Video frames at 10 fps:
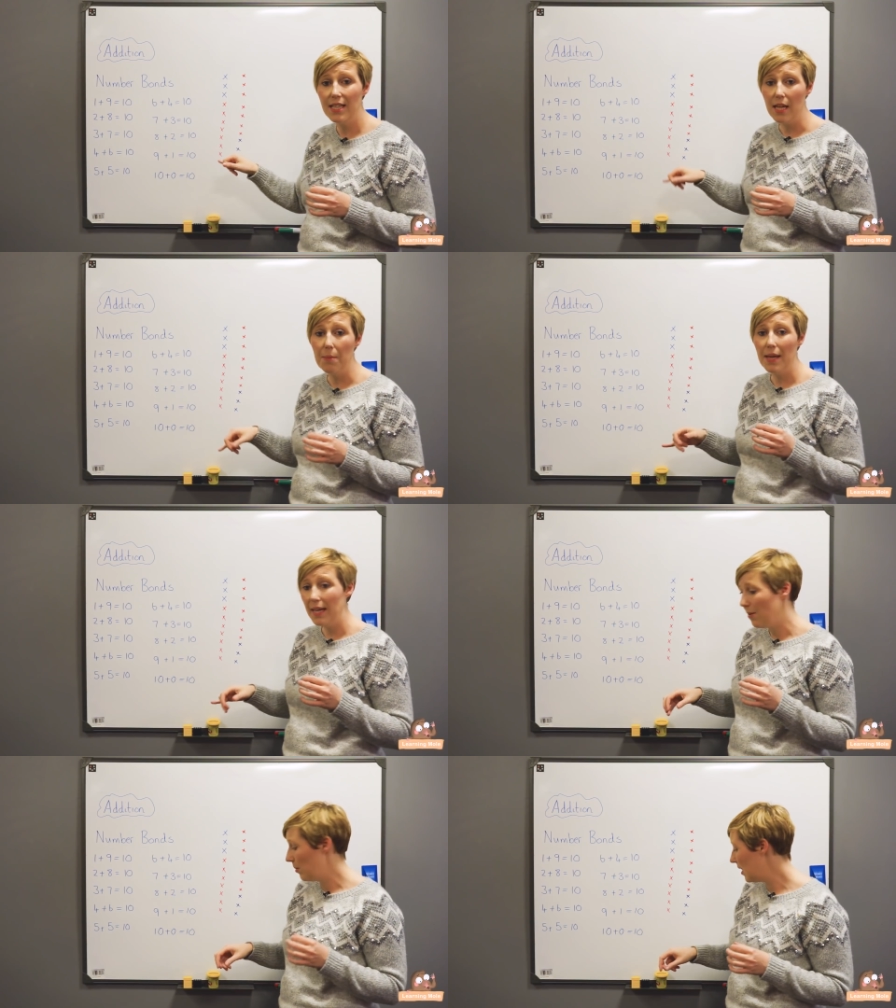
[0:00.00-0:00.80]
the same, it
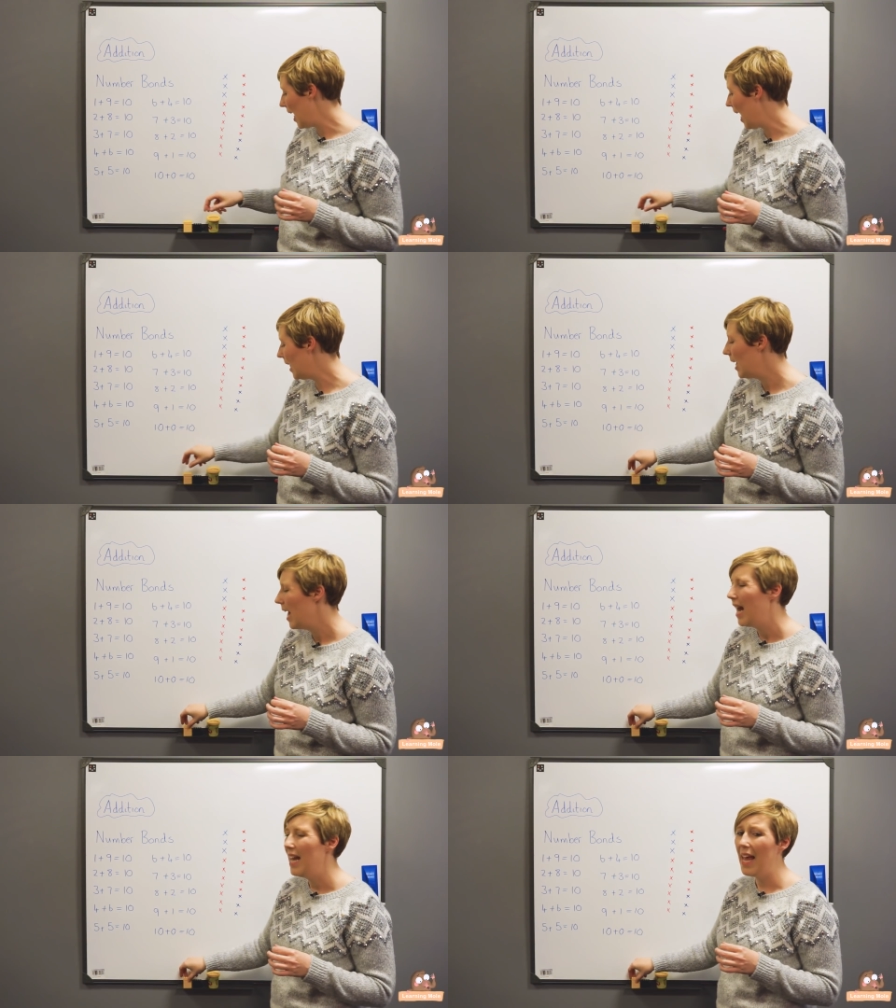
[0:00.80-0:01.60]
equals 10.
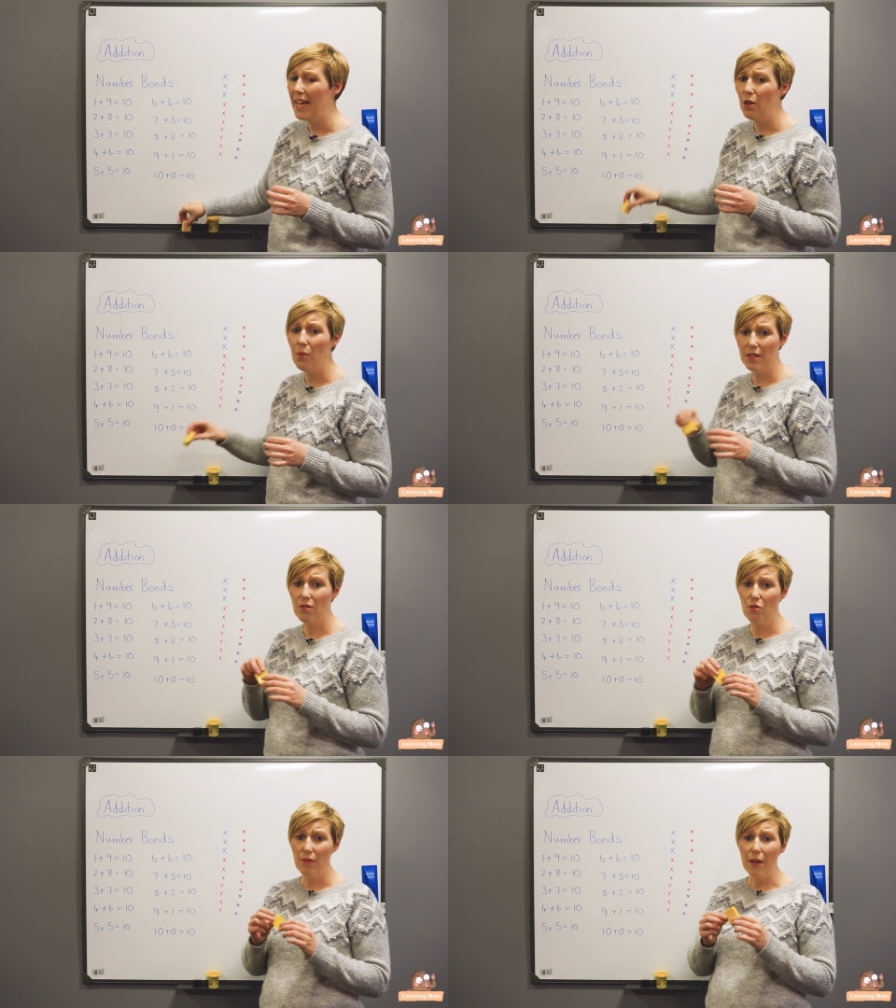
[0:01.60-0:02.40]
Lego is a
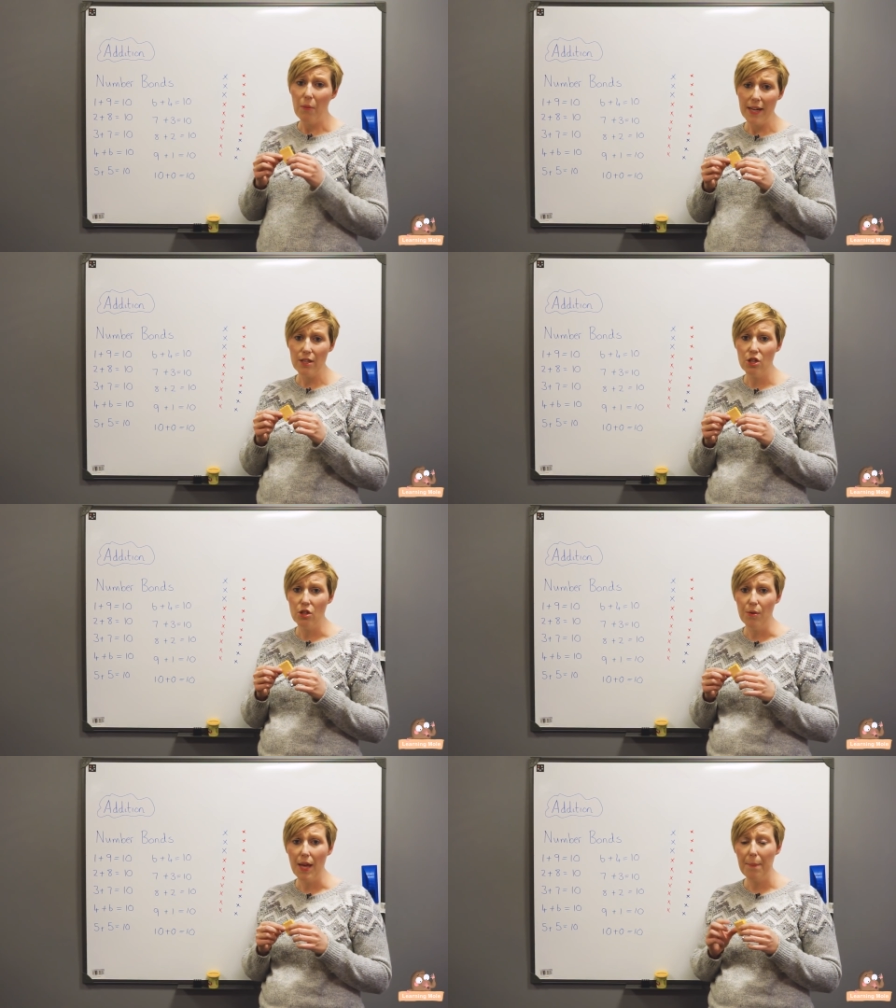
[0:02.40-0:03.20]
great way to
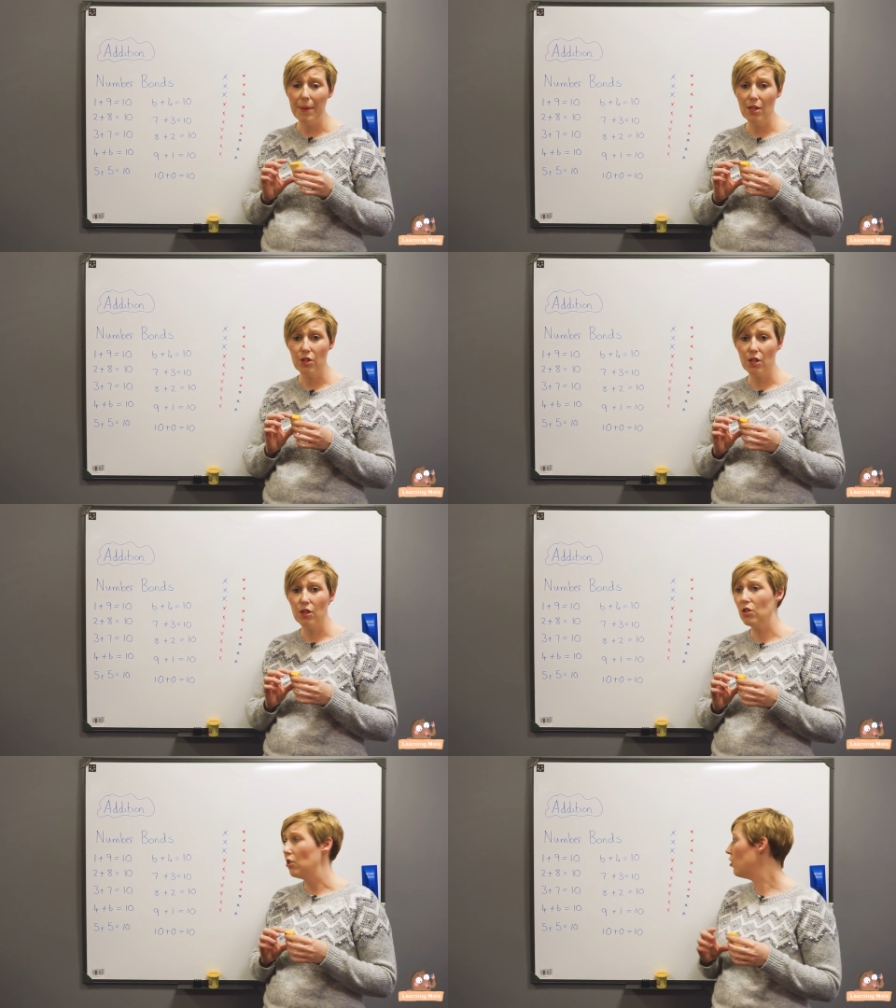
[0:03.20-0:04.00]
show that, because you
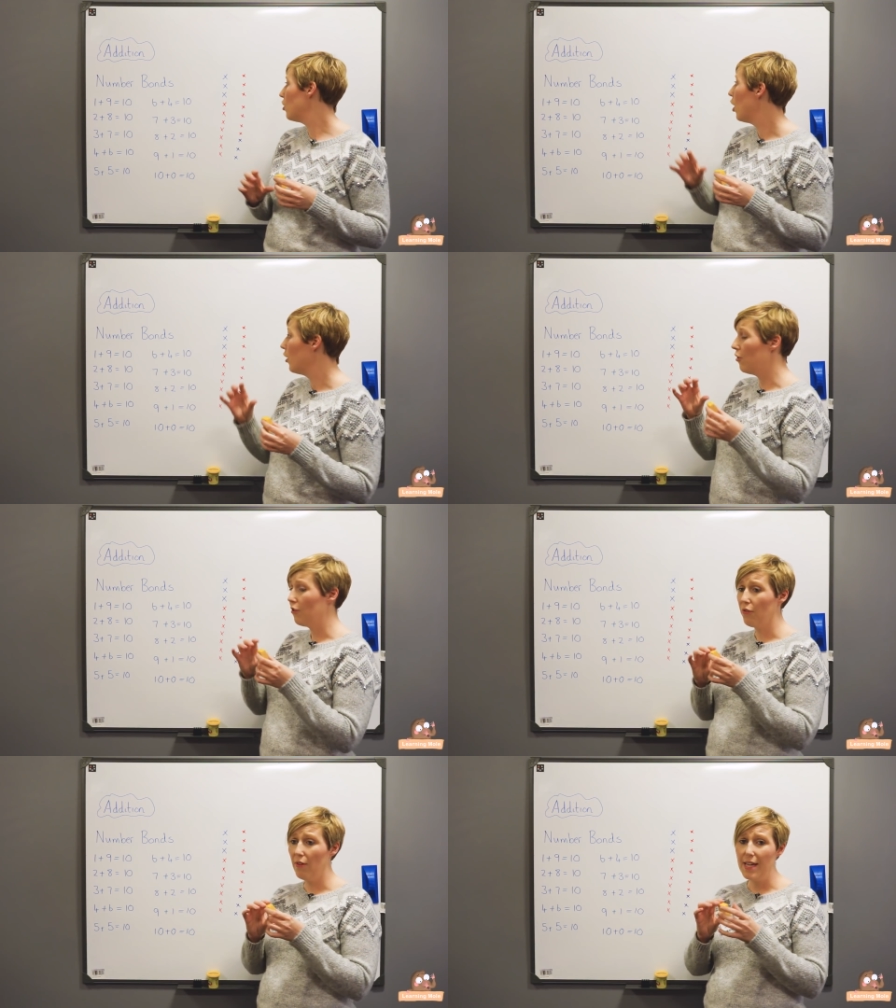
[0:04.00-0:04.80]
can do your
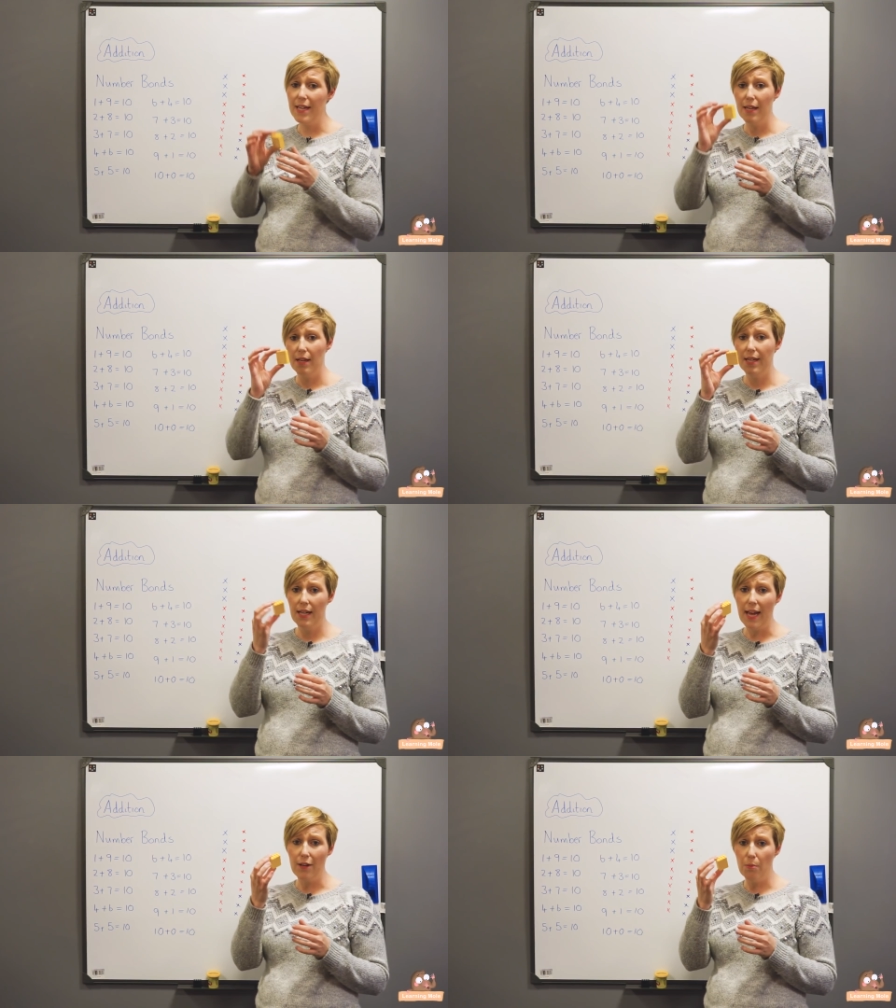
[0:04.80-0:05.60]
3
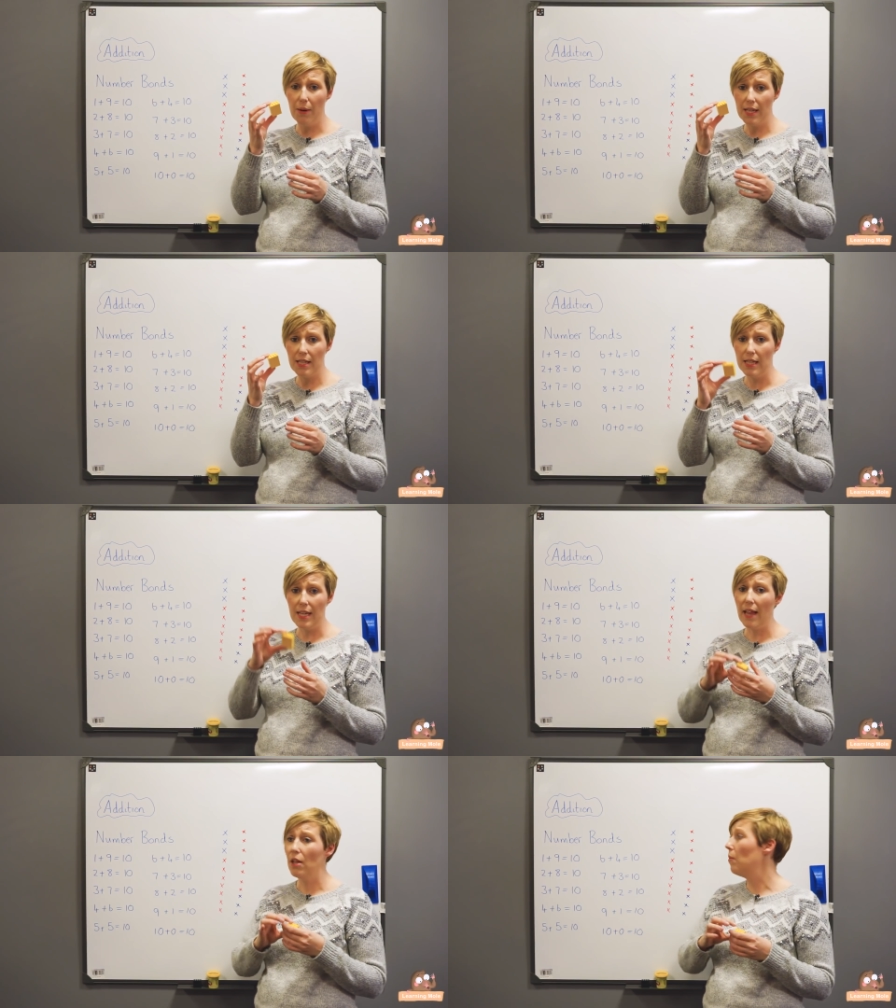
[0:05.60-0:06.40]
Lego bricks in
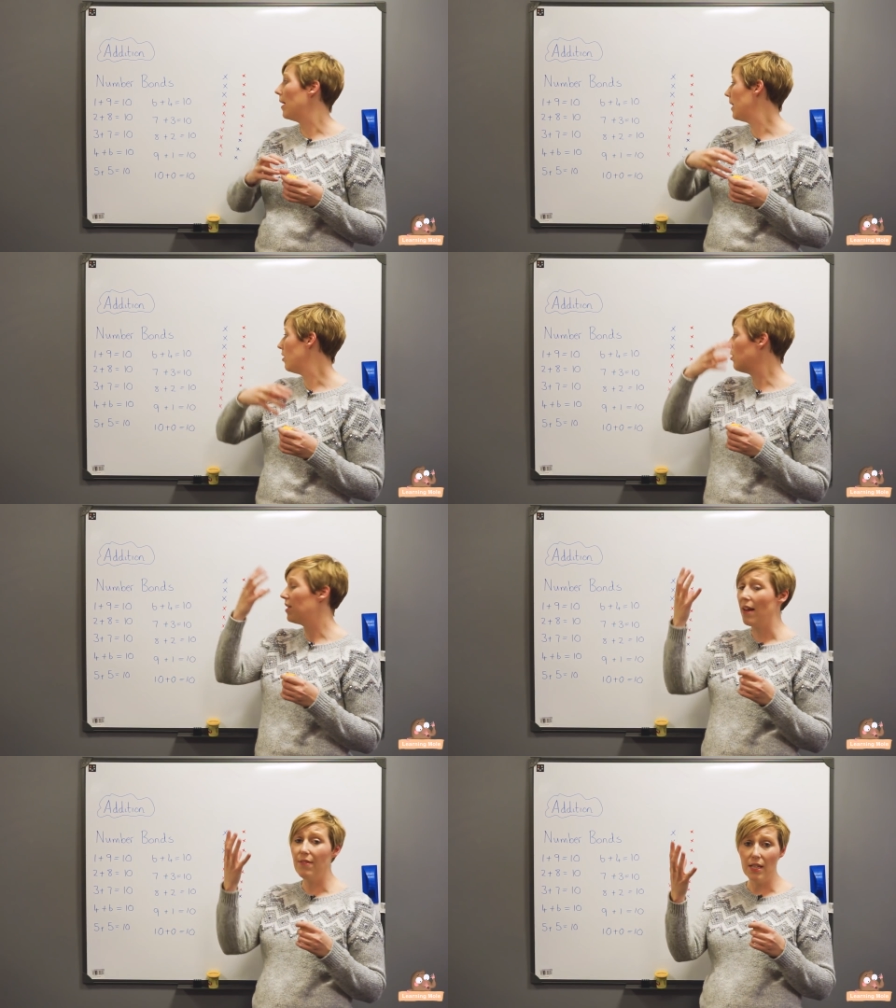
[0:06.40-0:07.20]
yellow and then your
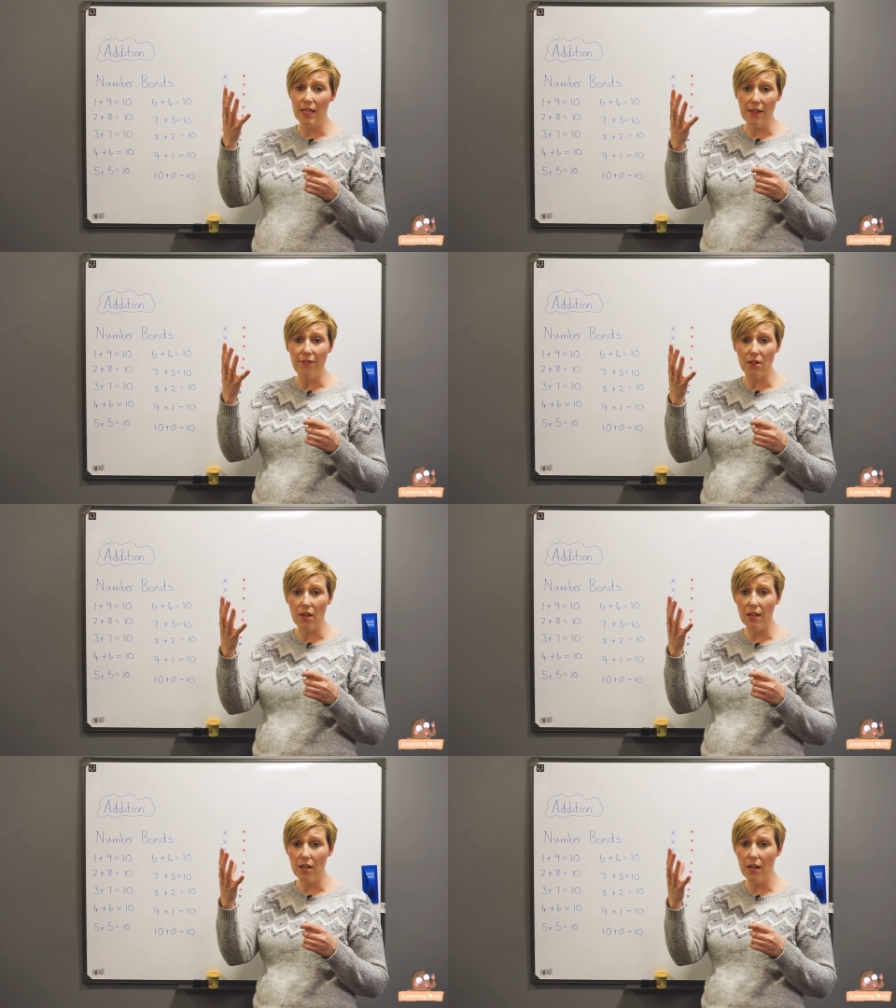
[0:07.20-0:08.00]
7 in a different
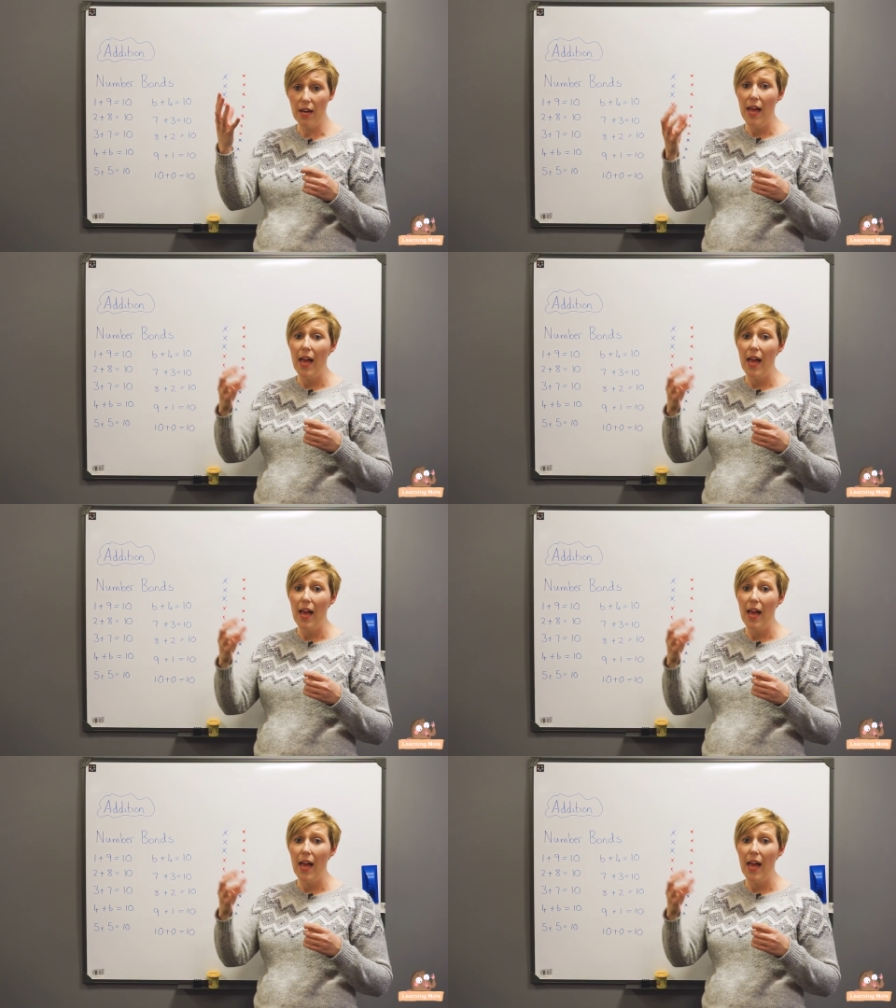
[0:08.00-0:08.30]
colour,